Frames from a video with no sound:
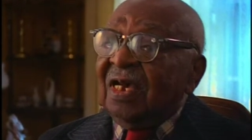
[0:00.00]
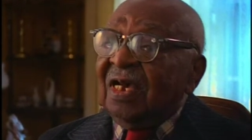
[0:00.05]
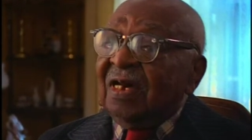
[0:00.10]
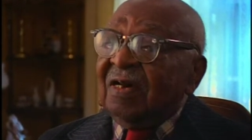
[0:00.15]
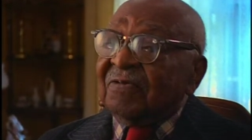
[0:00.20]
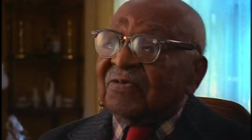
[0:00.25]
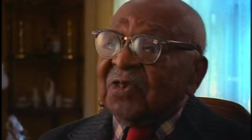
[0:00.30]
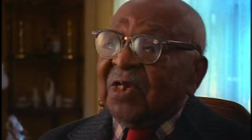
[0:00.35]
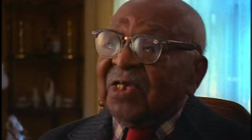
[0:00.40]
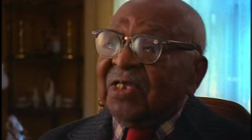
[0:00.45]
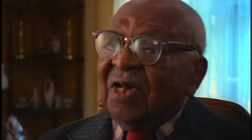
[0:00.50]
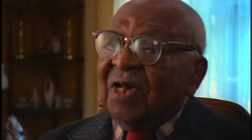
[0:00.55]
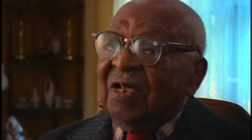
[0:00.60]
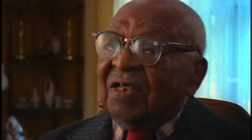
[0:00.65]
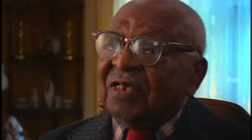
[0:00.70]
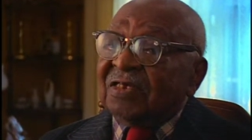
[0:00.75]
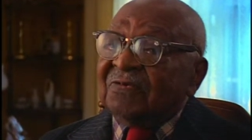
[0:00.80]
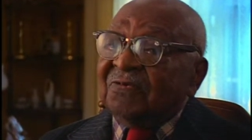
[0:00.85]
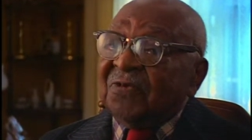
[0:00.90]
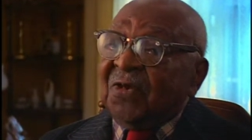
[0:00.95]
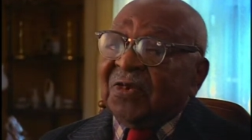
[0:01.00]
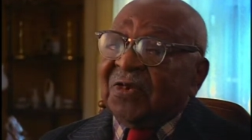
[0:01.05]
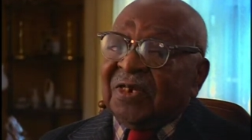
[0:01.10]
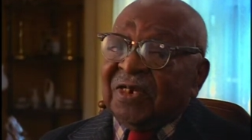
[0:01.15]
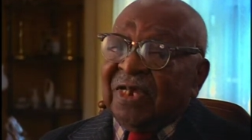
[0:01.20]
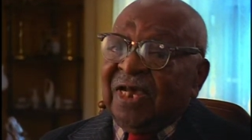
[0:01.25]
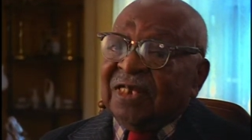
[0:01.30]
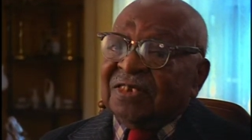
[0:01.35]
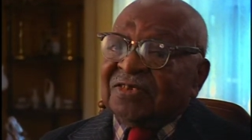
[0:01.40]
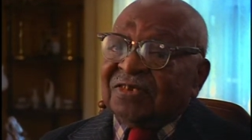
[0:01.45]
of three dollars and forty
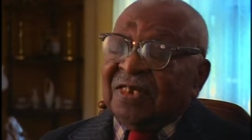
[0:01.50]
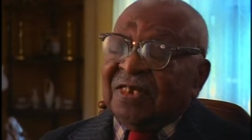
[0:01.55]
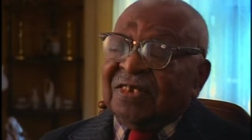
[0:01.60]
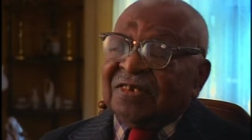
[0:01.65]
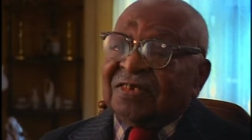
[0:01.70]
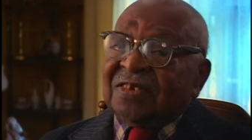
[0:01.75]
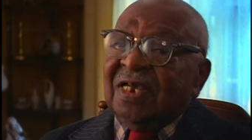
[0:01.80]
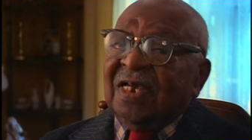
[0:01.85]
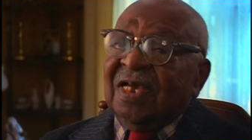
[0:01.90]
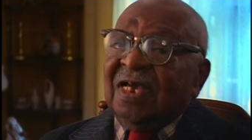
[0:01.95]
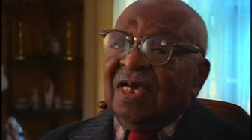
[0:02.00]
nine cents